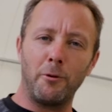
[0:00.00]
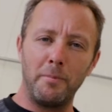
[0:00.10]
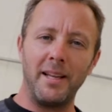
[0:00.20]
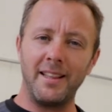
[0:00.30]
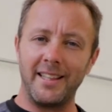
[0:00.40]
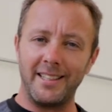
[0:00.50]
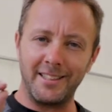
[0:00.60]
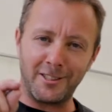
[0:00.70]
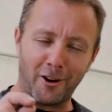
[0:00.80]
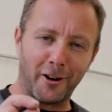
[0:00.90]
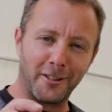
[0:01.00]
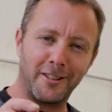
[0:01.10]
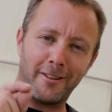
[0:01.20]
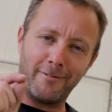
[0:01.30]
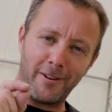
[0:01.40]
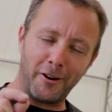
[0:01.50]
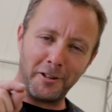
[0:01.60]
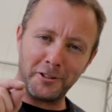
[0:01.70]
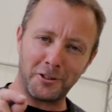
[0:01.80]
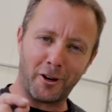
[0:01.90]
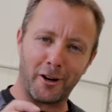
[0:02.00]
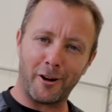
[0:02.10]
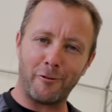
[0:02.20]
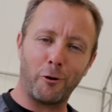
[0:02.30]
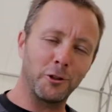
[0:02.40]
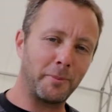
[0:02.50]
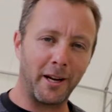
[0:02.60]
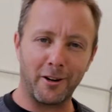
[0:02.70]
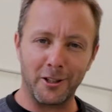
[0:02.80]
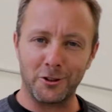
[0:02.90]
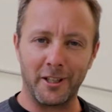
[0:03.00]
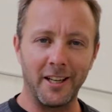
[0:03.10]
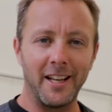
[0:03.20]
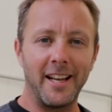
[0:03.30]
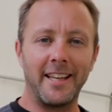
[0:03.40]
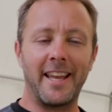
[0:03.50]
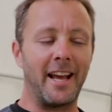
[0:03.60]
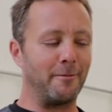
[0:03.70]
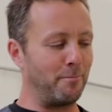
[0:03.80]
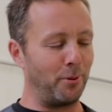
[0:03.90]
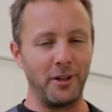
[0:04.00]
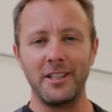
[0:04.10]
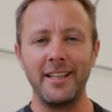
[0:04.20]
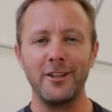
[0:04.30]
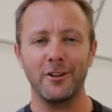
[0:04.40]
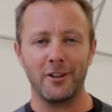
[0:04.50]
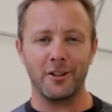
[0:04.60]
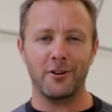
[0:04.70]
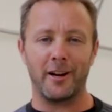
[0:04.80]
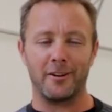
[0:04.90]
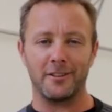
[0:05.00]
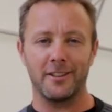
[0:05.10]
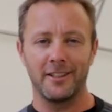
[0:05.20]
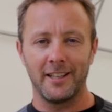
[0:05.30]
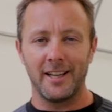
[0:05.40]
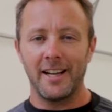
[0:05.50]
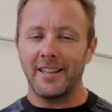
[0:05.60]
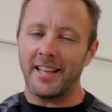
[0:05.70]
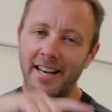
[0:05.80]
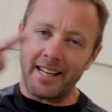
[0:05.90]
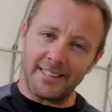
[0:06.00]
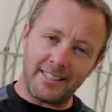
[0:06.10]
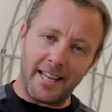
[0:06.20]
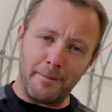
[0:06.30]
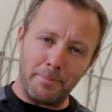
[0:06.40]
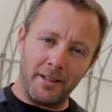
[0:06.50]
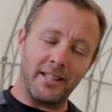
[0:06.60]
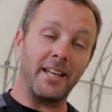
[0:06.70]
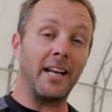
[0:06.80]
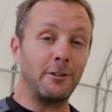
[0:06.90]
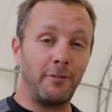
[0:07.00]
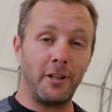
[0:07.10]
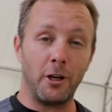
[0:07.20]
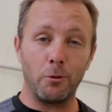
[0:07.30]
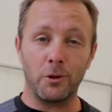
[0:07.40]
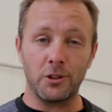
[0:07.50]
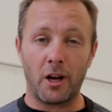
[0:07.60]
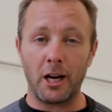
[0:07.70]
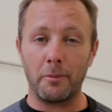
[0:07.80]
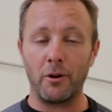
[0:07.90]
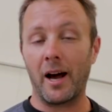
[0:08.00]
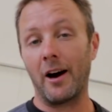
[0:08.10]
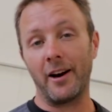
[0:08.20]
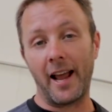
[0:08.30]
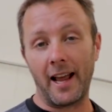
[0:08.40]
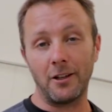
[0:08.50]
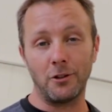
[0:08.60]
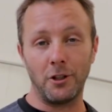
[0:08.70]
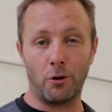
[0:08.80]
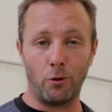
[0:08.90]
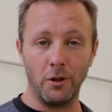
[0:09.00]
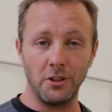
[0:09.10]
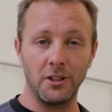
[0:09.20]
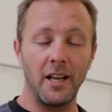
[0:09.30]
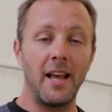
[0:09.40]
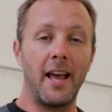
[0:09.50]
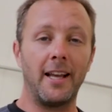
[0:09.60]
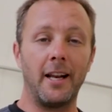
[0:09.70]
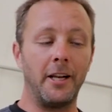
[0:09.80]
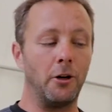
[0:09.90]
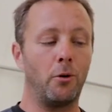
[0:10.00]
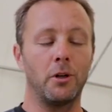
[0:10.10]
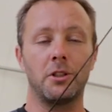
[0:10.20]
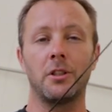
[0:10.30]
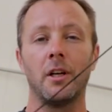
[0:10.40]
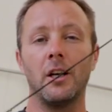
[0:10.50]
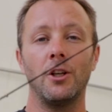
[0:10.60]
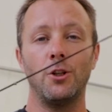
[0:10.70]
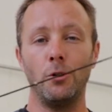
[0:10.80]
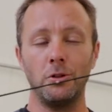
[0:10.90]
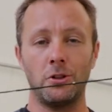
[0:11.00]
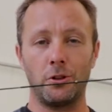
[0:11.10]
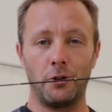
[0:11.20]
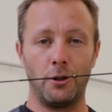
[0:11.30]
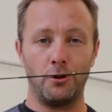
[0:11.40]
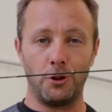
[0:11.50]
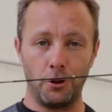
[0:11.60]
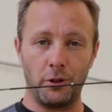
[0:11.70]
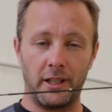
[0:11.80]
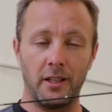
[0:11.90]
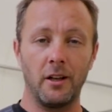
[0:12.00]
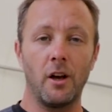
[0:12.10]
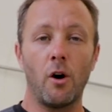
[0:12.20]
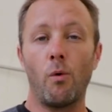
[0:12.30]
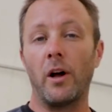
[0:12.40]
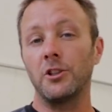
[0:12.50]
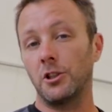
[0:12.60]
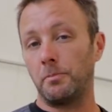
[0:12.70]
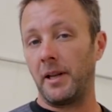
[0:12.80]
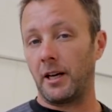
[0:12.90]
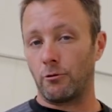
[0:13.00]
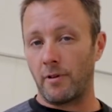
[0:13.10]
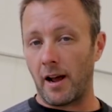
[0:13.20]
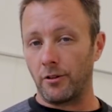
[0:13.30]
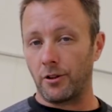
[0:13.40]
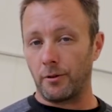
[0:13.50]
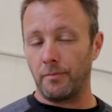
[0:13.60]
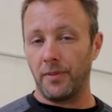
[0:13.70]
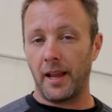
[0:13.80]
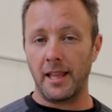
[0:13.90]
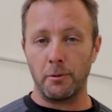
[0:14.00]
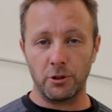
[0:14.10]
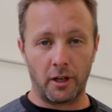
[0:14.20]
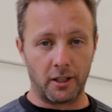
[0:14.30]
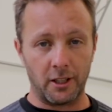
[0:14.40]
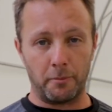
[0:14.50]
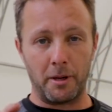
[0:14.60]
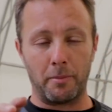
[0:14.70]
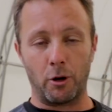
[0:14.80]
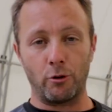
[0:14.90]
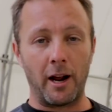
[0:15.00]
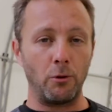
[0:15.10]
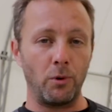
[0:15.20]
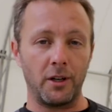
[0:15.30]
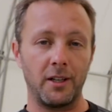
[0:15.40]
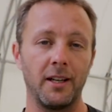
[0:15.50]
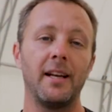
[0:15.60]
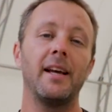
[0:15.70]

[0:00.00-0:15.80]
will be the start, the very start of horseback archery. Get pretty good on the ground. The next step, the next video, we'll talk about how to handle your horse and getting your horse used to you shooting while just being around them. And then we'll talk a little bit about groundwork